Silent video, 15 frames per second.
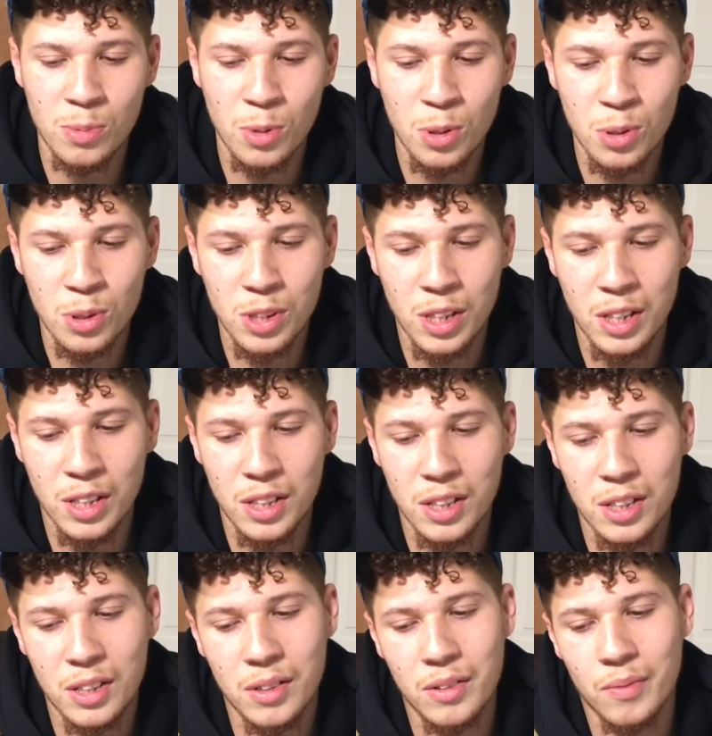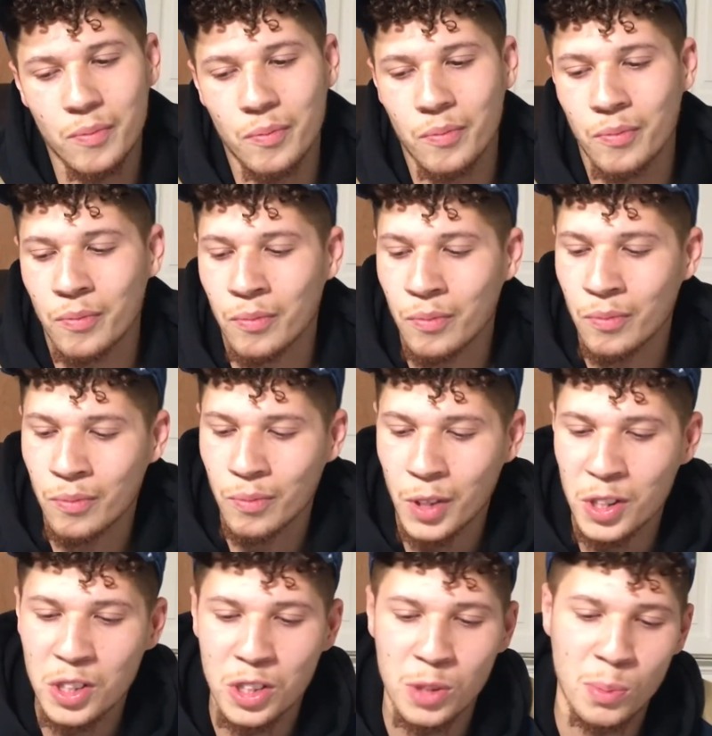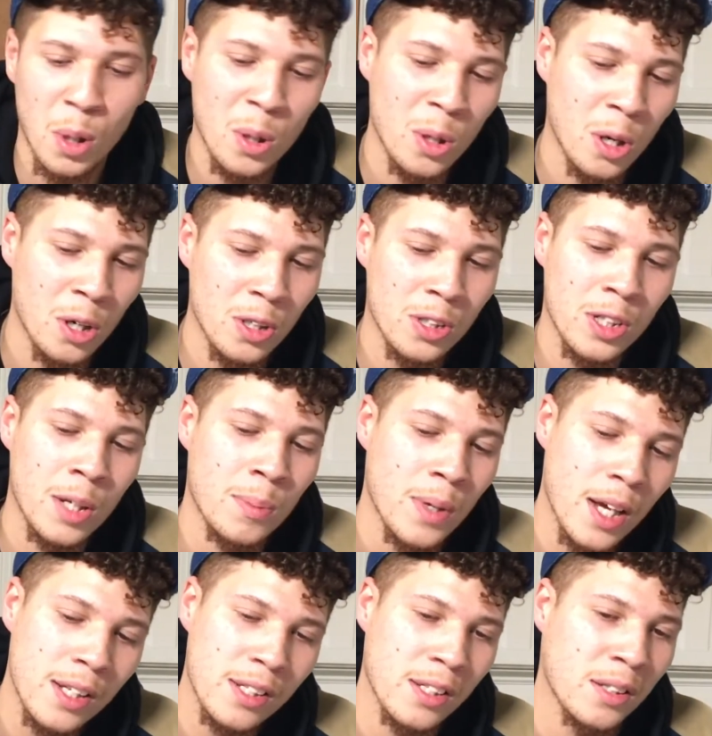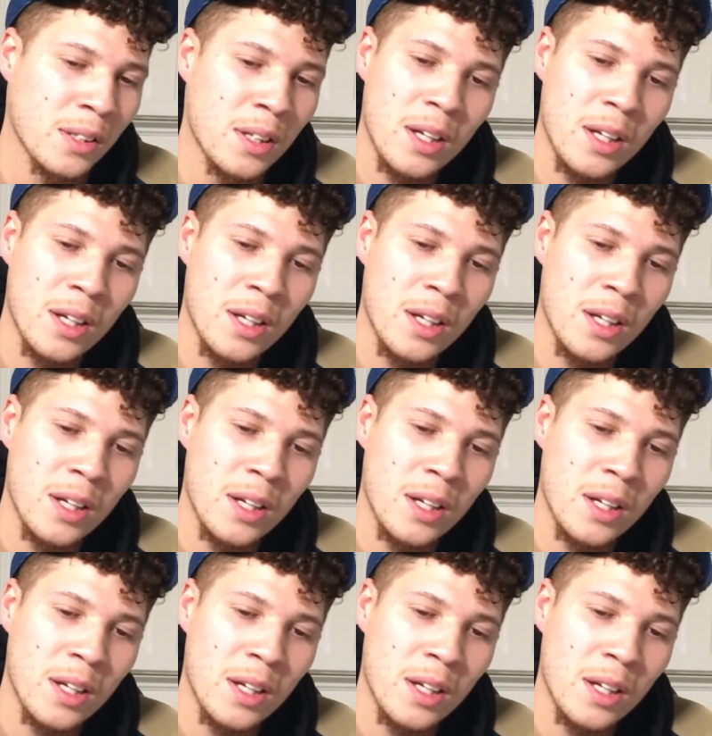but it was like, there's a smaller artist named Nestle.